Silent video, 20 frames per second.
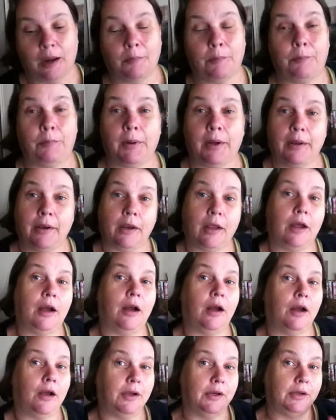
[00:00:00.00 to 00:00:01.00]
But
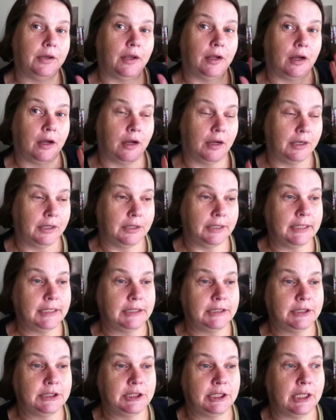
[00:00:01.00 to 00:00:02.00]

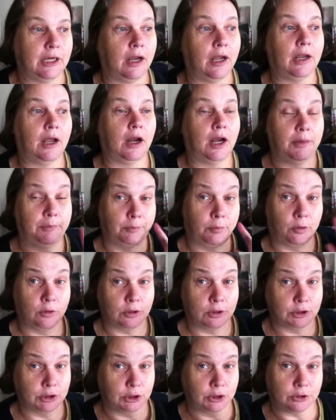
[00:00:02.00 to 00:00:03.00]
next year I
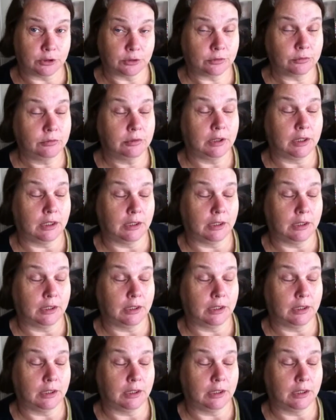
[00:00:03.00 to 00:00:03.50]
bullet journal.